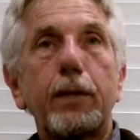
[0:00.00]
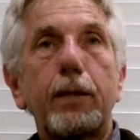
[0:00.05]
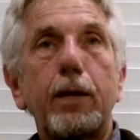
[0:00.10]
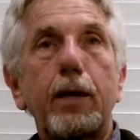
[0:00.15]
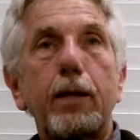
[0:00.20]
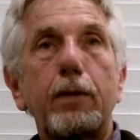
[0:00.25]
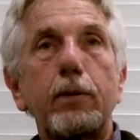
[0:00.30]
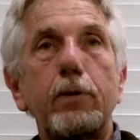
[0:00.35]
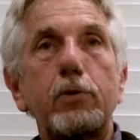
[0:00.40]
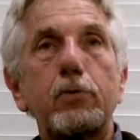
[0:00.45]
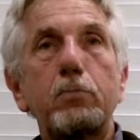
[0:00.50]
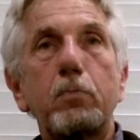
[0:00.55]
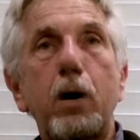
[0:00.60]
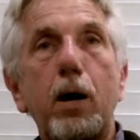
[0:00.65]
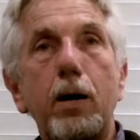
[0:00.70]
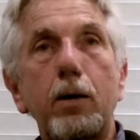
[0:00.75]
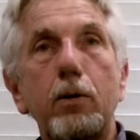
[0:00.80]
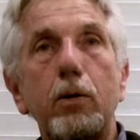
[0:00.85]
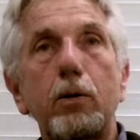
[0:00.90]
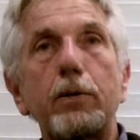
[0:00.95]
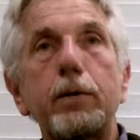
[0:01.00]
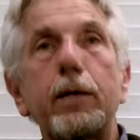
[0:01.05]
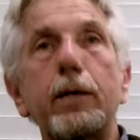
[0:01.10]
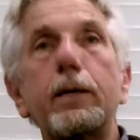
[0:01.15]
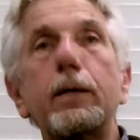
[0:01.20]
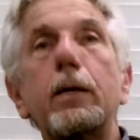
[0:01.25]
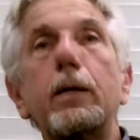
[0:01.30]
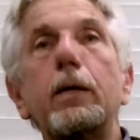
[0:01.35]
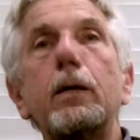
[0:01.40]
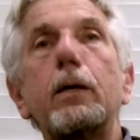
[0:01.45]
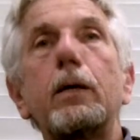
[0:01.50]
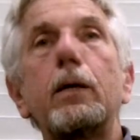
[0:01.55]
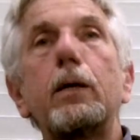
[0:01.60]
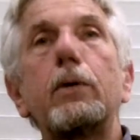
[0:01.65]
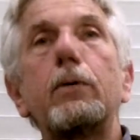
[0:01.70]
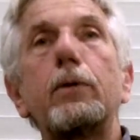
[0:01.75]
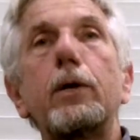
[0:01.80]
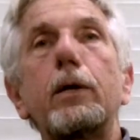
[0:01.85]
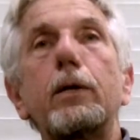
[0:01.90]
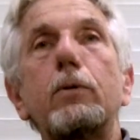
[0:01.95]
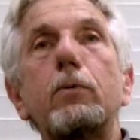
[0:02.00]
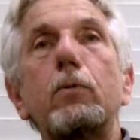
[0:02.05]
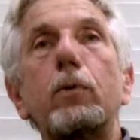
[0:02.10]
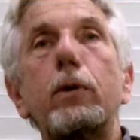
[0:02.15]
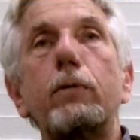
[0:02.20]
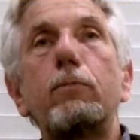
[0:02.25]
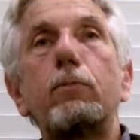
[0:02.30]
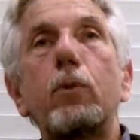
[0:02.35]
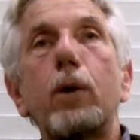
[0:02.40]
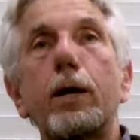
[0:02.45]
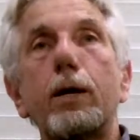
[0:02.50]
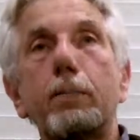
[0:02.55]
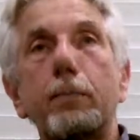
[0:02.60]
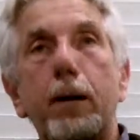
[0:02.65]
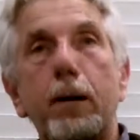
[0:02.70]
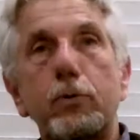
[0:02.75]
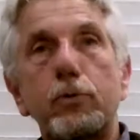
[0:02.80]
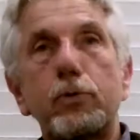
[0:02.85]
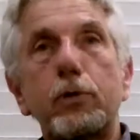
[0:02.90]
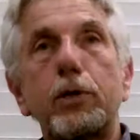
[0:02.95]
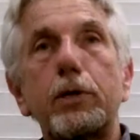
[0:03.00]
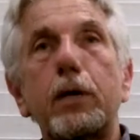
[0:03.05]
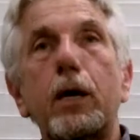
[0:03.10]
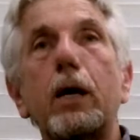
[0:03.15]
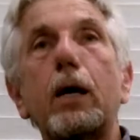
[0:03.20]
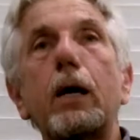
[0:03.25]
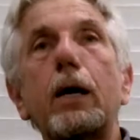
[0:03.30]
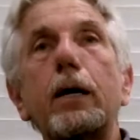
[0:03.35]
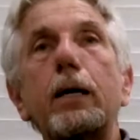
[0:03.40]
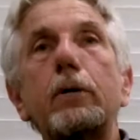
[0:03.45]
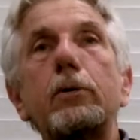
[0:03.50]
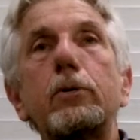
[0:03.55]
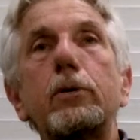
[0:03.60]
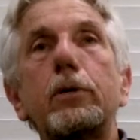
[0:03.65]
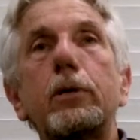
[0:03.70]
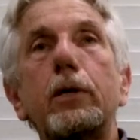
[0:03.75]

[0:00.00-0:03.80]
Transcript: And this model that that we've read about tonight